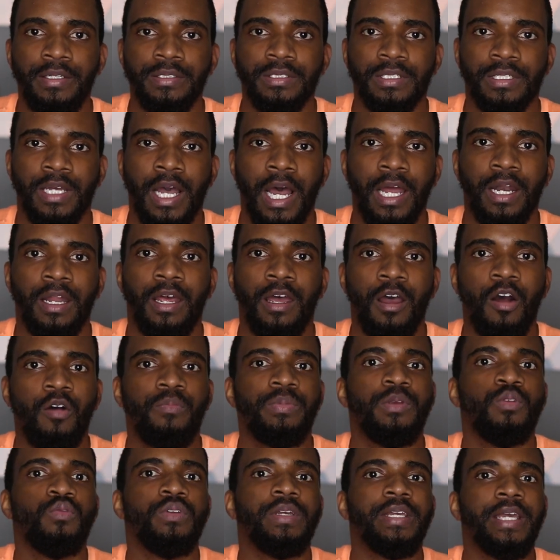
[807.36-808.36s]
to kind of
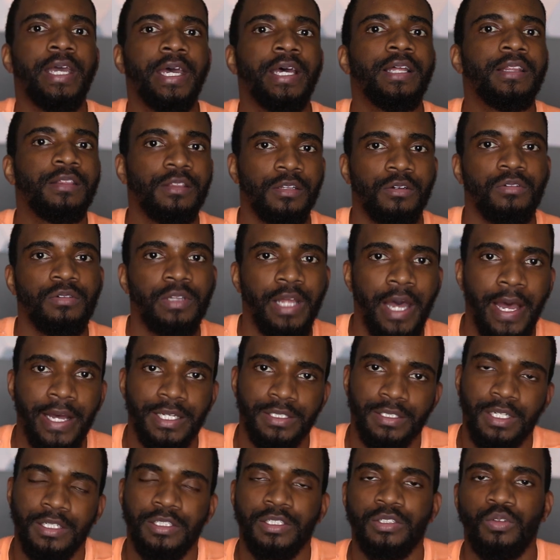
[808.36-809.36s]
help you get through that
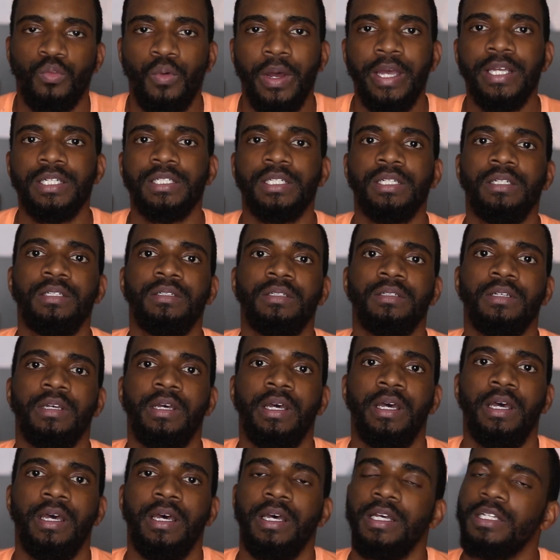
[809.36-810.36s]
situation,
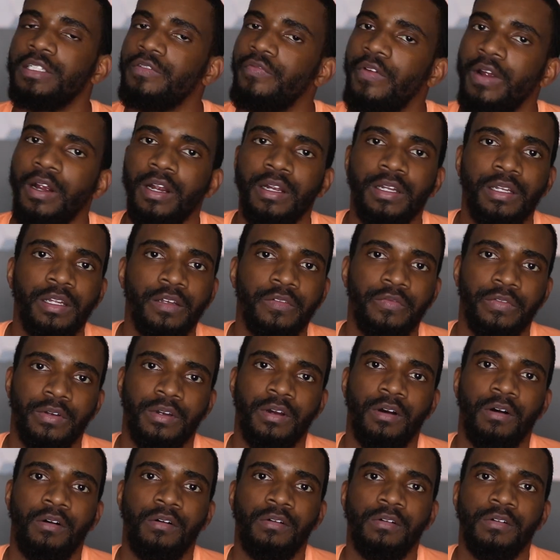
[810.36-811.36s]
it's very
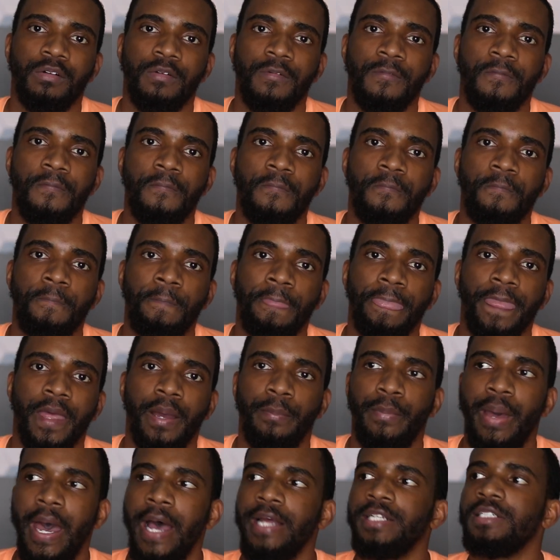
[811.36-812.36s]
difficult.
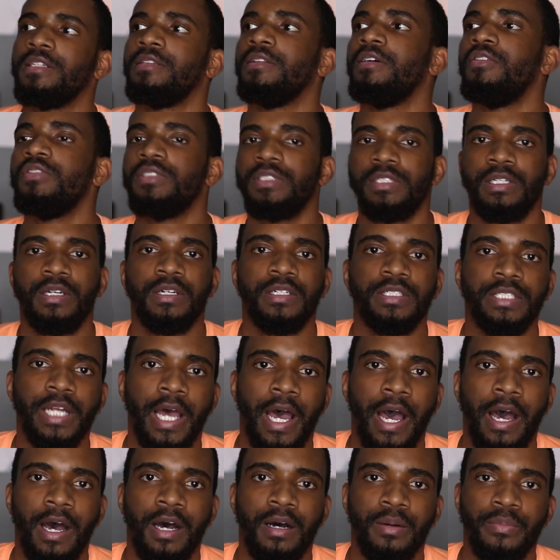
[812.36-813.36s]
Imagine losing your
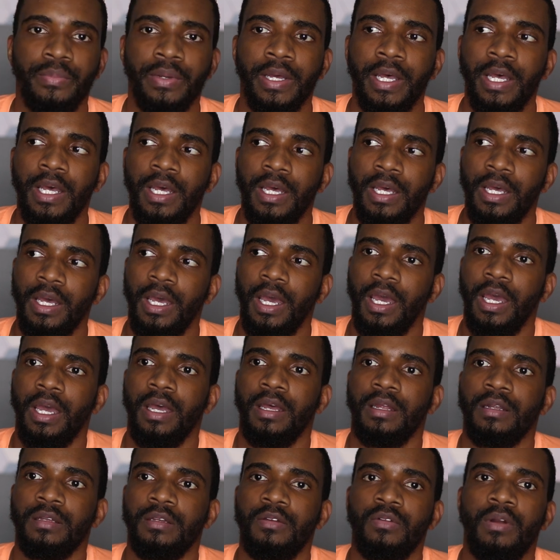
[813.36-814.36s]
job
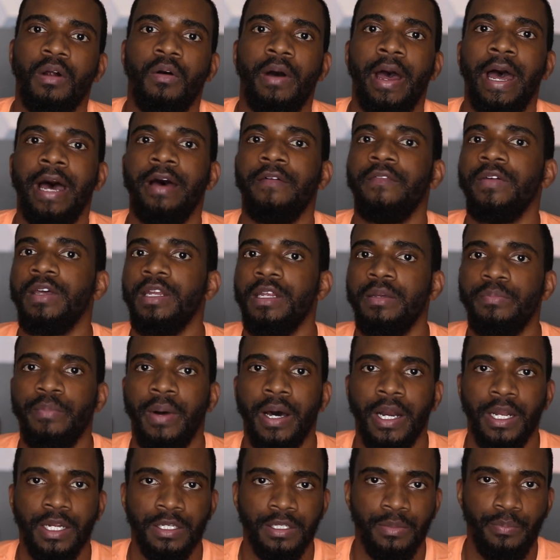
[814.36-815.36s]
and you don't have any
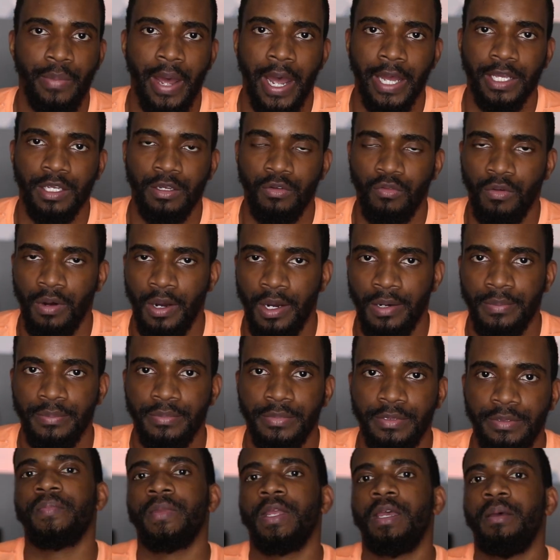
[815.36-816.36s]
money to back you up.
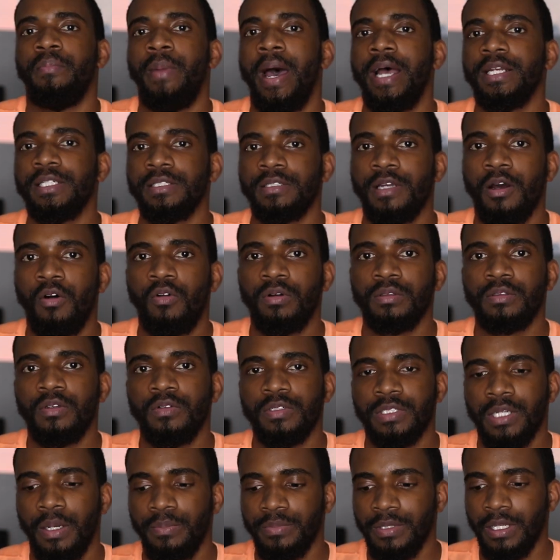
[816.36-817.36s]
Imagine going through
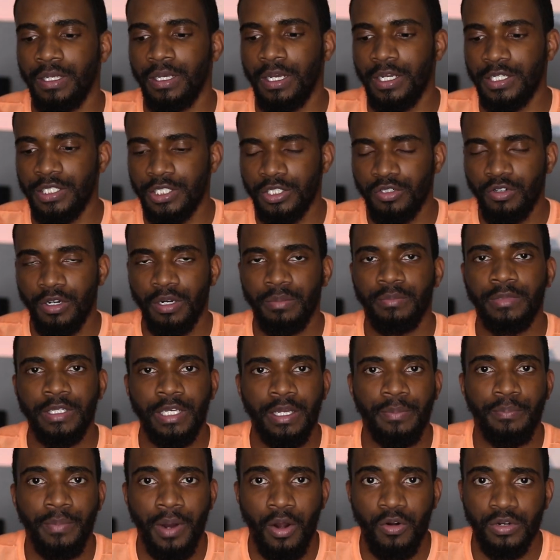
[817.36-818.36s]
something
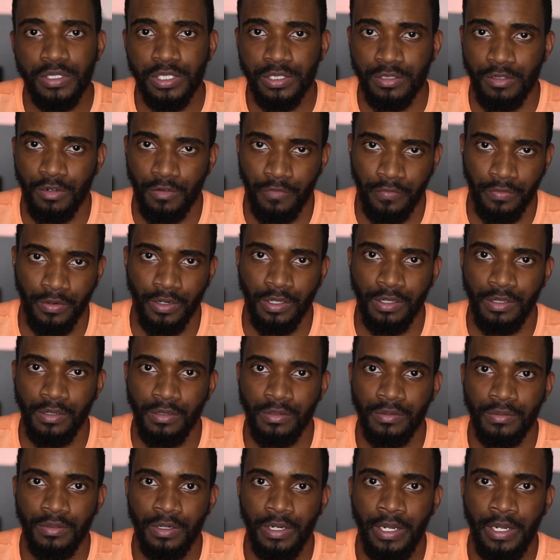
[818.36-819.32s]
extremely emotional for you